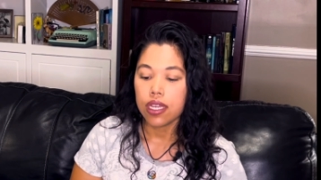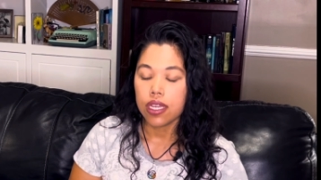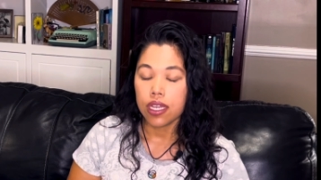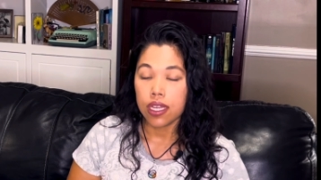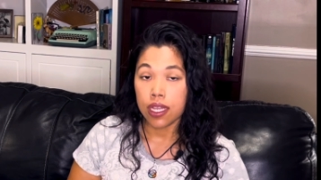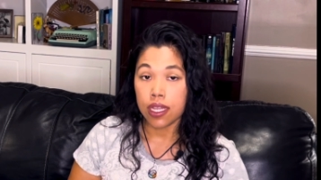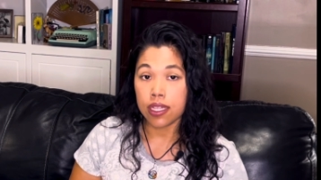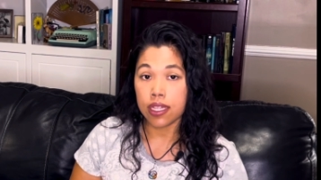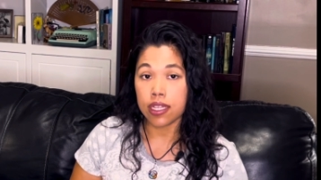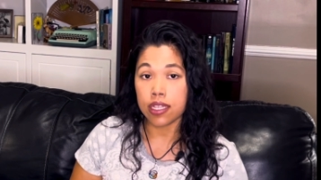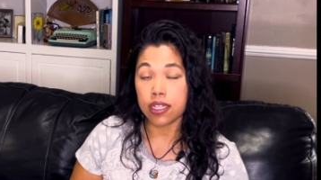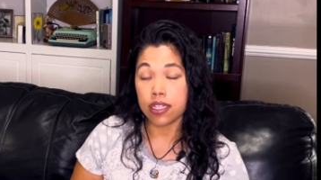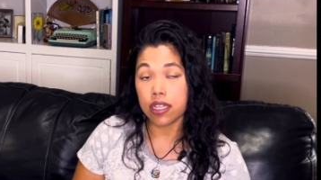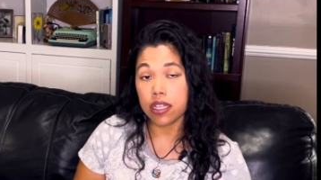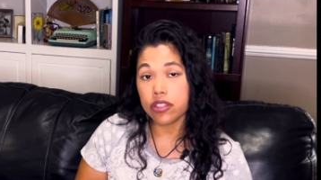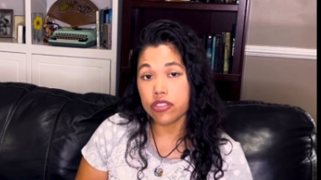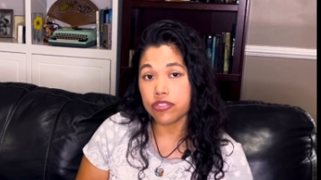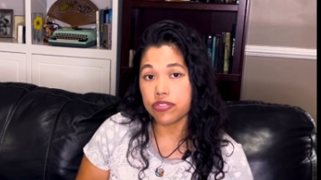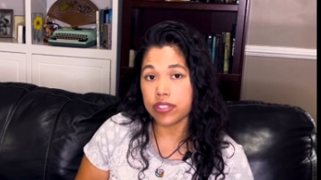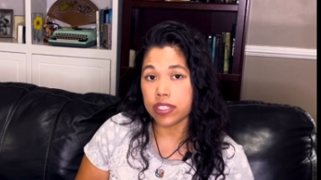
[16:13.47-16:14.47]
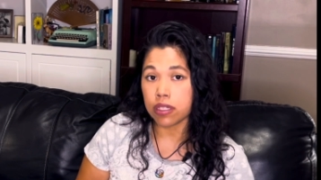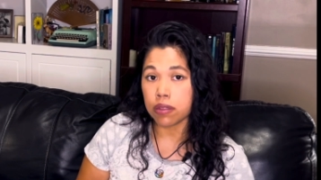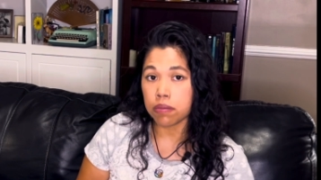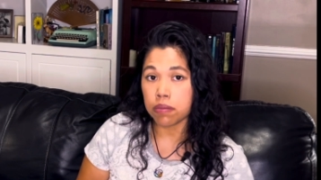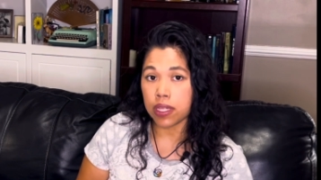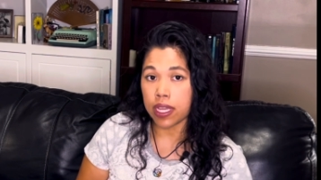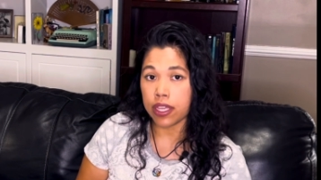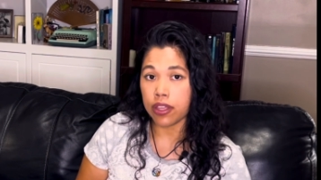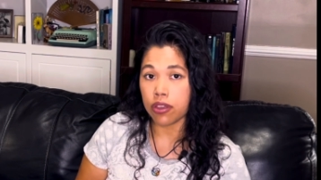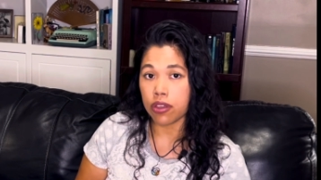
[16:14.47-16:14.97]
And then another film
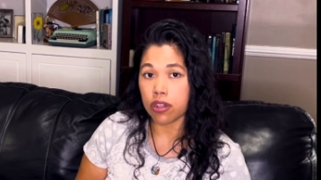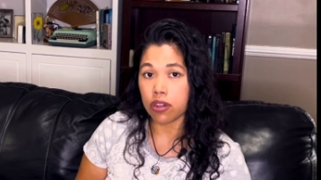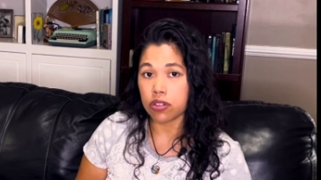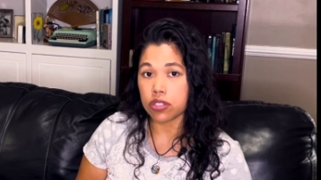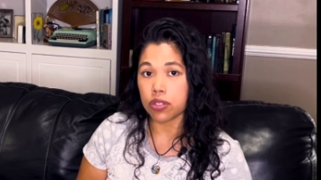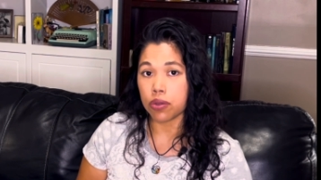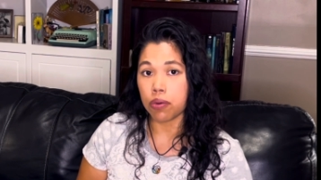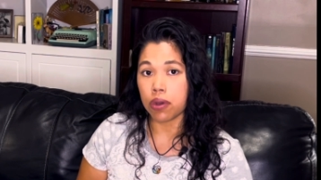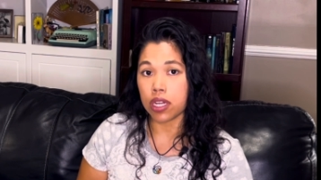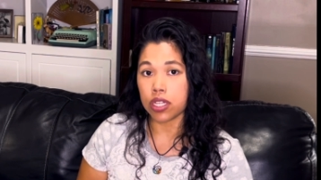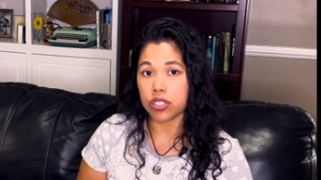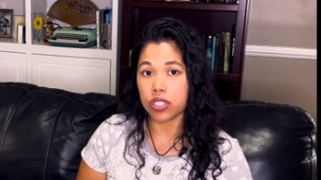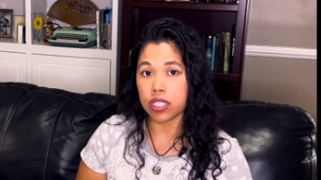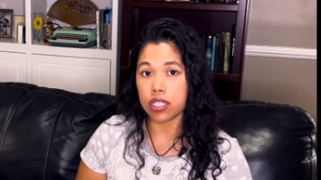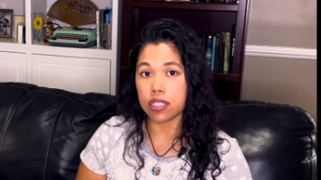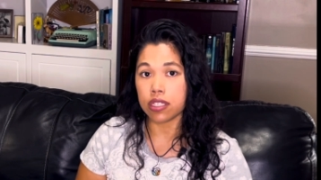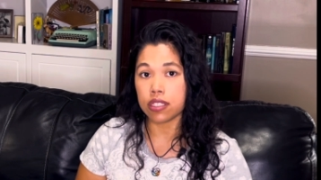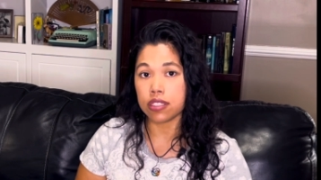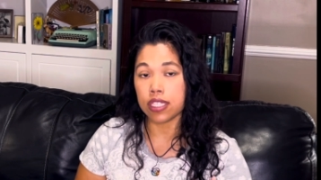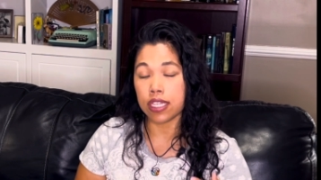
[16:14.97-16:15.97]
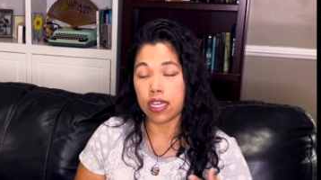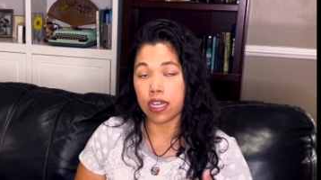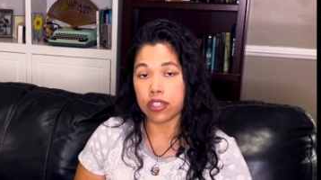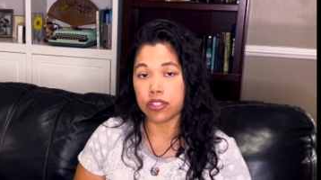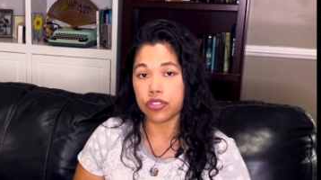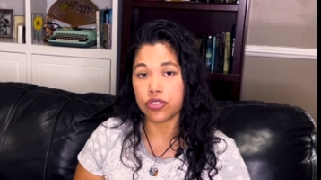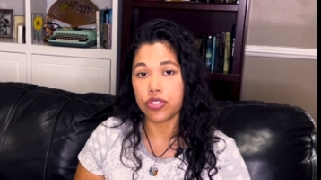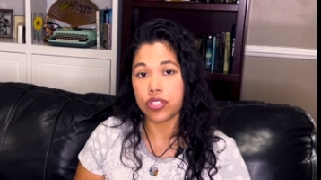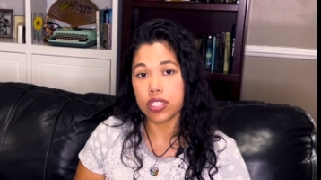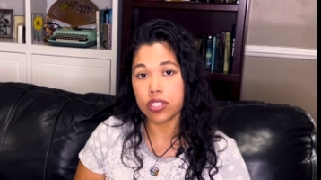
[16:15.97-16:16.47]
that you can also watch is The
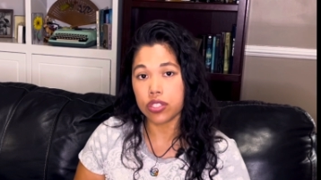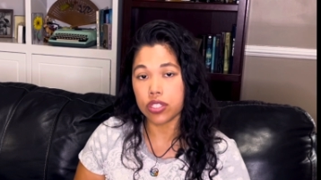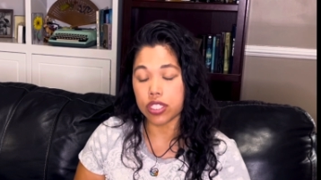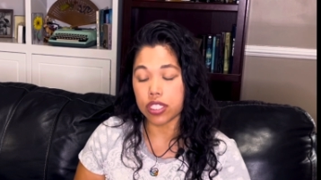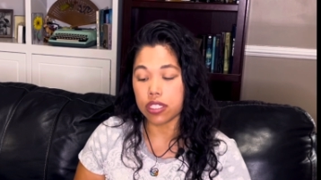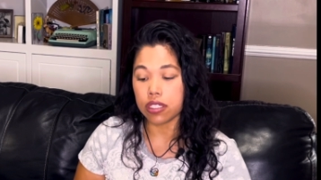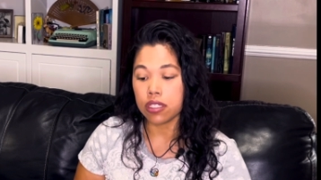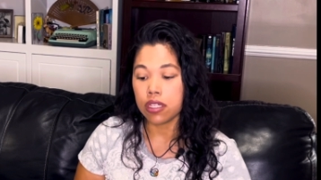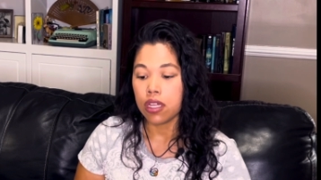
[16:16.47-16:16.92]
Other Sister,